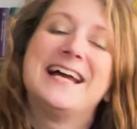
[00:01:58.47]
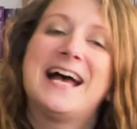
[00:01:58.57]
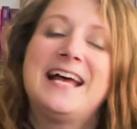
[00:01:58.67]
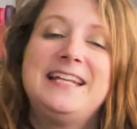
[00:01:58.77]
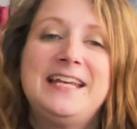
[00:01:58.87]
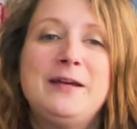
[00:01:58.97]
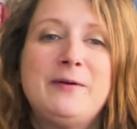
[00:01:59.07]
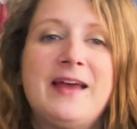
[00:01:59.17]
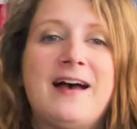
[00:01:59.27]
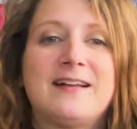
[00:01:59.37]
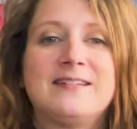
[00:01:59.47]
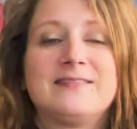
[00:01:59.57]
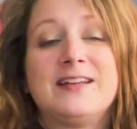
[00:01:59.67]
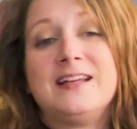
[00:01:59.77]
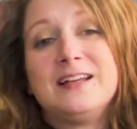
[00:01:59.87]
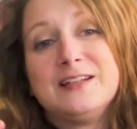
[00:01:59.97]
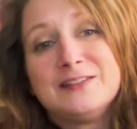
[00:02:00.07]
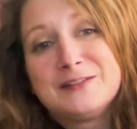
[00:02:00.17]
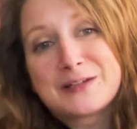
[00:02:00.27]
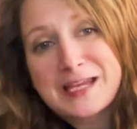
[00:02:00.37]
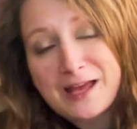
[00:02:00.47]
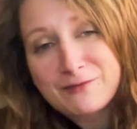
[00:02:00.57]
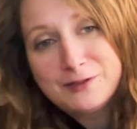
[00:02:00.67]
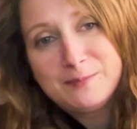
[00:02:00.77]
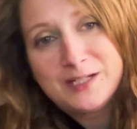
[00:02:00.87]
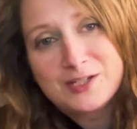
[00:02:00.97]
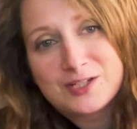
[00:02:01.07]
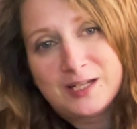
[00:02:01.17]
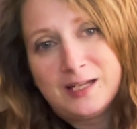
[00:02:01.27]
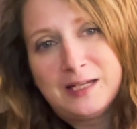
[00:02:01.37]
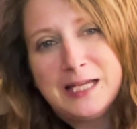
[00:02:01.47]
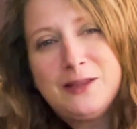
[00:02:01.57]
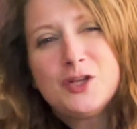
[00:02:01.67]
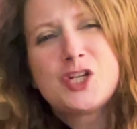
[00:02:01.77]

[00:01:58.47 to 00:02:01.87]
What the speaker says: And here we have Catherine de' Medici in the